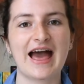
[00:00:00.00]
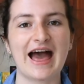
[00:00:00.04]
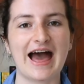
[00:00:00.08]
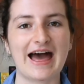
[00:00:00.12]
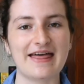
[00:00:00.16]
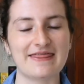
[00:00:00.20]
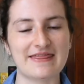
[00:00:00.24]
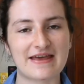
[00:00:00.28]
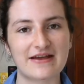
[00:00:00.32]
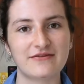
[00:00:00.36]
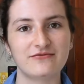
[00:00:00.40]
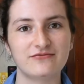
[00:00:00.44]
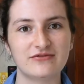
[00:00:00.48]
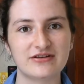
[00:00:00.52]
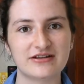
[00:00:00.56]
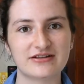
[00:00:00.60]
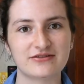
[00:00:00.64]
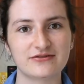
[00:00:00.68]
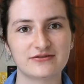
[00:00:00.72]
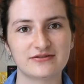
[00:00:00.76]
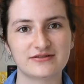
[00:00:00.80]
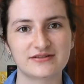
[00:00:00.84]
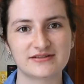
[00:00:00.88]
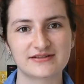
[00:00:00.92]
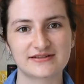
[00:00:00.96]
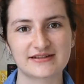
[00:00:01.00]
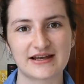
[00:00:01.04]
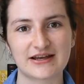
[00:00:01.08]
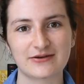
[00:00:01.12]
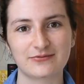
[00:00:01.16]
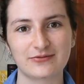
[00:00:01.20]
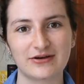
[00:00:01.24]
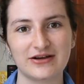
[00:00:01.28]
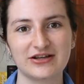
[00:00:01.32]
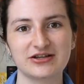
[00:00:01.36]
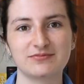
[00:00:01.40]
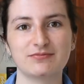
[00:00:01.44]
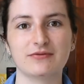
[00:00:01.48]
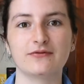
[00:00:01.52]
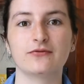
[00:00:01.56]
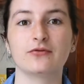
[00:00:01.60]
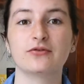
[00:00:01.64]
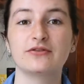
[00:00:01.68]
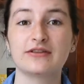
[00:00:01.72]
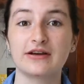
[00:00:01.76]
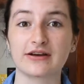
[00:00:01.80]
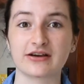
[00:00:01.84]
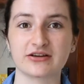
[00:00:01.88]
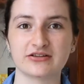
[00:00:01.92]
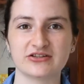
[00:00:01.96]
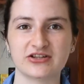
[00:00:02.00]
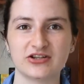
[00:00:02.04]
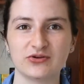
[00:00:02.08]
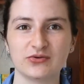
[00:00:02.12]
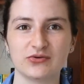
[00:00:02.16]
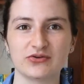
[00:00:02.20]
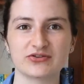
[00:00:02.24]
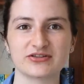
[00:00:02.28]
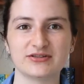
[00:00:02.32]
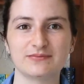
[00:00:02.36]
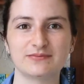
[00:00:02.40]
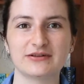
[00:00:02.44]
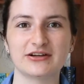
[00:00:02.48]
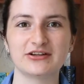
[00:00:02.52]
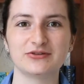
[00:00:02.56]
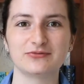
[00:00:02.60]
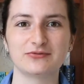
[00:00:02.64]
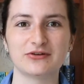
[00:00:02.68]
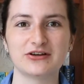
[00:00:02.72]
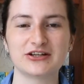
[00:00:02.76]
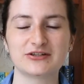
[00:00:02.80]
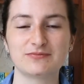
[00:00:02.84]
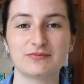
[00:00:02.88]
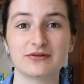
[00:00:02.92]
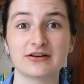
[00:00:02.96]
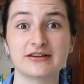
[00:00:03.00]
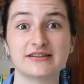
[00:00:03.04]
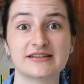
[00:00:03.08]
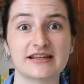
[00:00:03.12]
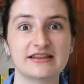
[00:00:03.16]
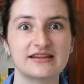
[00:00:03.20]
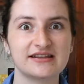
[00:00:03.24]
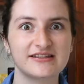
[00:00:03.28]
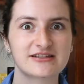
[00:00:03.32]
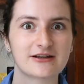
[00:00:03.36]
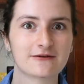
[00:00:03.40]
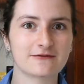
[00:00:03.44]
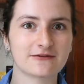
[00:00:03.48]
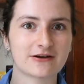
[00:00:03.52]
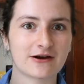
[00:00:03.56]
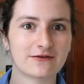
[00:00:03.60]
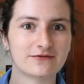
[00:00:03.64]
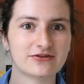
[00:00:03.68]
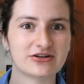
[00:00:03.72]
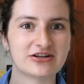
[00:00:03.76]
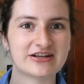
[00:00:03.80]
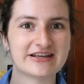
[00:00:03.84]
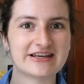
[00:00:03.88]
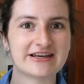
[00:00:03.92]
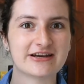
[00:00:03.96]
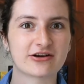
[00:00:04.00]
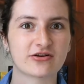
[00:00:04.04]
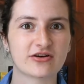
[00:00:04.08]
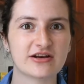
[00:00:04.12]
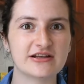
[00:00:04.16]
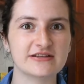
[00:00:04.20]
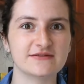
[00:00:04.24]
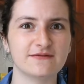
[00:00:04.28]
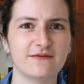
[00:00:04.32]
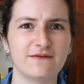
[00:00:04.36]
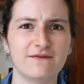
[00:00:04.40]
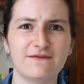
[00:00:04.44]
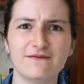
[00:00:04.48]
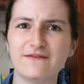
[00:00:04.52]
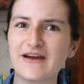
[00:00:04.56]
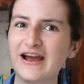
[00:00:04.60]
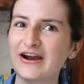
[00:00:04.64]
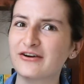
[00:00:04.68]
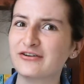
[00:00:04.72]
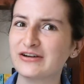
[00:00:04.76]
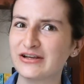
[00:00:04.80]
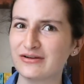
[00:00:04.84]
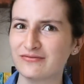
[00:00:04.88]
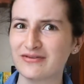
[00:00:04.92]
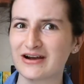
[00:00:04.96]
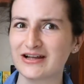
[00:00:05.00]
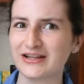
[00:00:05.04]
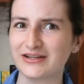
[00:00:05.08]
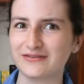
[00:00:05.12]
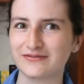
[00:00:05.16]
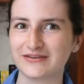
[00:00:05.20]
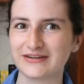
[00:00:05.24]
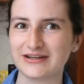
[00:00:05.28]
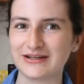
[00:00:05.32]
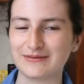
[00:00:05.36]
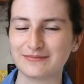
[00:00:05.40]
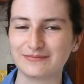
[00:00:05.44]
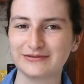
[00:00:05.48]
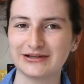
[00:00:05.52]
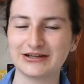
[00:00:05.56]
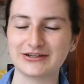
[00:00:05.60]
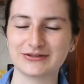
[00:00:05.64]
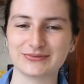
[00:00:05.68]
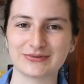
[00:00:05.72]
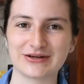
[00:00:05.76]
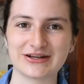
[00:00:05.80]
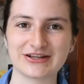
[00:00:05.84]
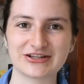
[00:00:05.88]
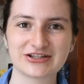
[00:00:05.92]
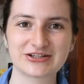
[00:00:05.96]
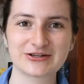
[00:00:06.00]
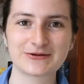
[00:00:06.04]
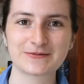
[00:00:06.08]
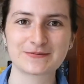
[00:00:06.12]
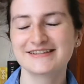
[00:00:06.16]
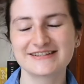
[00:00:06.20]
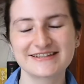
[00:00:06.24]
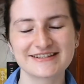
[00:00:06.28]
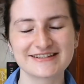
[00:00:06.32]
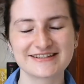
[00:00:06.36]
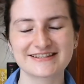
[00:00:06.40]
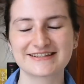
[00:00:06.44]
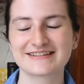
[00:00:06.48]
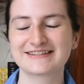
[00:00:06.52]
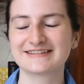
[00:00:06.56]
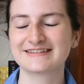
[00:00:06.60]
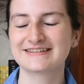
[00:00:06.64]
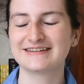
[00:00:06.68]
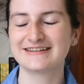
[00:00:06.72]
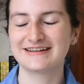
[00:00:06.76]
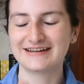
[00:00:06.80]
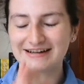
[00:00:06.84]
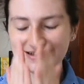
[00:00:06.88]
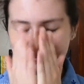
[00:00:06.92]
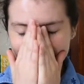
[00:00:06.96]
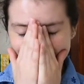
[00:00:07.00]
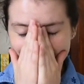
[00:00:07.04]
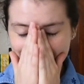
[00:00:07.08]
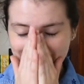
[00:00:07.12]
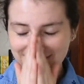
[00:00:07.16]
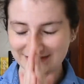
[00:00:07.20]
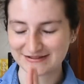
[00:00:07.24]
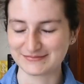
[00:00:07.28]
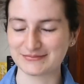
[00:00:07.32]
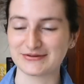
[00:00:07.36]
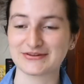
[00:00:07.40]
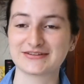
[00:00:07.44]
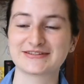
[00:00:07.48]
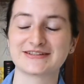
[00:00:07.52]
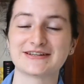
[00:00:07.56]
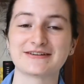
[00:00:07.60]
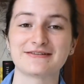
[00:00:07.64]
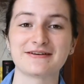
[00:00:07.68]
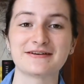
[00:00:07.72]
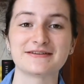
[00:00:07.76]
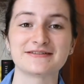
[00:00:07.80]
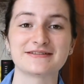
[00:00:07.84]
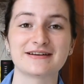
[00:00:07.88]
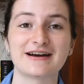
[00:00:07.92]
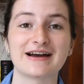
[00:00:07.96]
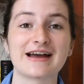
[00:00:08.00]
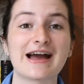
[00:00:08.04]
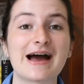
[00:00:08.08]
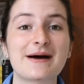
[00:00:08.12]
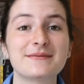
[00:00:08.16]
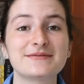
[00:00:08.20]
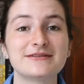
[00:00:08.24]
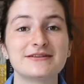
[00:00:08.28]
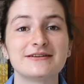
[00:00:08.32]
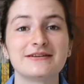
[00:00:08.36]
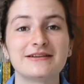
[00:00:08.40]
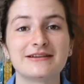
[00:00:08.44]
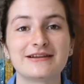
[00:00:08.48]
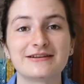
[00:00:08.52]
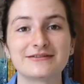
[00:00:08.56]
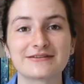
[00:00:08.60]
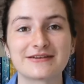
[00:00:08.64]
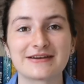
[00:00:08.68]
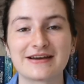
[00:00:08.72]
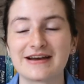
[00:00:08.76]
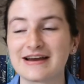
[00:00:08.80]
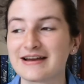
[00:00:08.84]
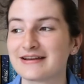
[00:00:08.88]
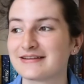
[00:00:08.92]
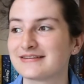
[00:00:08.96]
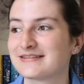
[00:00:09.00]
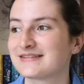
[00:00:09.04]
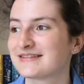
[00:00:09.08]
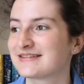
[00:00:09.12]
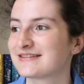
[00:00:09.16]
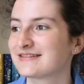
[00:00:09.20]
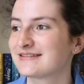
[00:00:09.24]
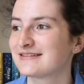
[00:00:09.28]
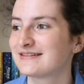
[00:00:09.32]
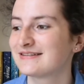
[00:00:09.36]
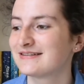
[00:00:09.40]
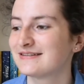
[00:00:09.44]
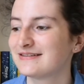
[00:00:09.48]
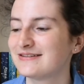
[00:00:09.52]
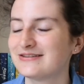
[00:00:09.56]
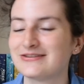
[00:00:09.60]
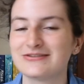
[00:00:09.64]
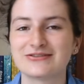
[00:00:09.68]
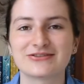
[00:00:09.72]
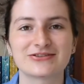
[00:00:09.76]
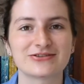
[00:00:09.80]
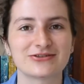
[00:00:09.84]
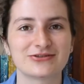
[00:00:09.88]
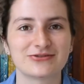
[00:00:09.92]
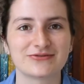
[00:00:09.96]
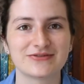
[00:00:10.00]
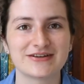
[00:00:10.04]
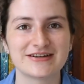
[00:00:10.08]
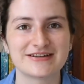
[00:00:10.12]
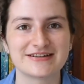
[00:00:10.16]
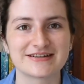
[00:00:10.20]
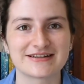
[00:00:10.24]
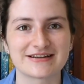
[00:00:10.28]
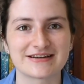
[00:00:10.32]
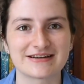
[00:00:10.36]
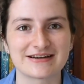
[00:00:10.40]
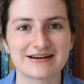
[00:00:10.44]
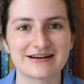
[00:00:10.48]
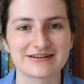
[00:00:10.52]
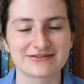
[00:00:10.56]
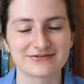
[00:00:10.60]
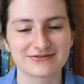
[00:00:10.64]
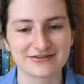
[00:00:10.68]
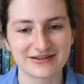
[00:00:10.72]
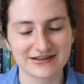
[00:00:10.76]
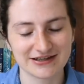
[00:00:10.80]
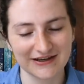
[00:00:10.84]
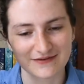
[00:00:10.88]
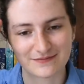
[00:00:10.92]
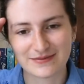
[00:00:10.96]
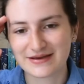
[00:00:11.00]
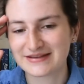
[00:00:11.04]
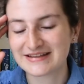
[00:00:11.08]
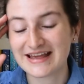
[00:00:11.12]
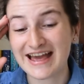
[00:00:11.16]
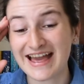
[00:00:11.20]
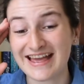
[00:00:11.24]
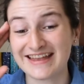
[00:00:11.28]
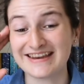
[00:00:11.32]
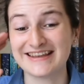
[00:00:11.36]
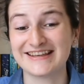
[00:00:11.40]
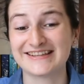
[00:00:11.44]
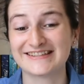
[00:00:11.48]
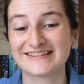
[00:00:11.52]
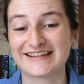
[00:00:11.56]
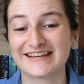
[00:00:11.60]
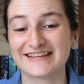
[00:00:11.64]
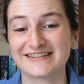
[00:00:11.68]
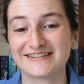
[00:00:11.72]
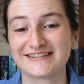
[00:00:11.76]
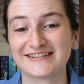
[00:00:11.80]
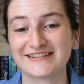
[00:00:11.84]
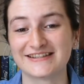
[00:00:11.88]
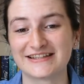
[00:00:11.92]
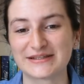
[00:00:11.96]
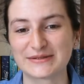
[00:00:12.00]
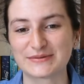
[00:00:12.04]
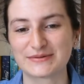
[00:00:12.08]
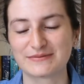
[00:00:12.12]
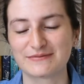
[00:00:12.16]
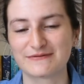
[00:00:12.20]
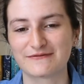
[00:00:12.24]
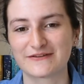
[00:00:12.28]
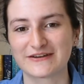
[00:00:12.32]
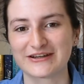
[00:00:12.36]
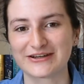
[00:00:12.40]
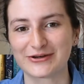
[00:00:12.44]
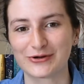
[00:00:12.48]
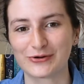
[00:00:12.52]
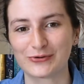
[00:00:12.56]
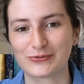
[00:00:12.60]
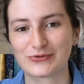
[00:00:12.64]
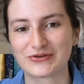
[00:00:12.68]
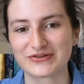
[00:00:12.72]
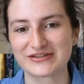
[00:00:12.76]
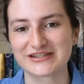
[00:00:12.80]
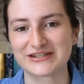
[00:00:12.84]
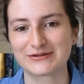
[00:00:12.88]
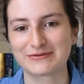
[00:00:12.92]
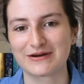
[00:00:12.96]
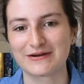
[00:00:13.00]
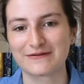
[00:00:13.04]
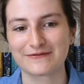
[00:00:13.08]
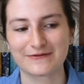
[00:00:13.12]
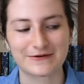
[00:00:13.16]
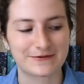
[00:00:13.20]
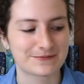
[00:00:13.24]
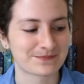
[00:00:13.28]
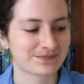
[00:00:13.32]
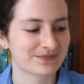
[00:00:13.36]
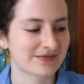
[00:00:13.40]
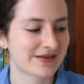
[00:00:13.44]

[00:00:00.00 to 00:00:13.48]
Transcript: and then read Sightwitch before then moving on to Bloodwitch, because then the stuff covered in here is very relevant in Bloodwitch. It's just, I love this book series. I absolutely love it, and you should all read it. I don't think I've made any sense in this video whatsoever,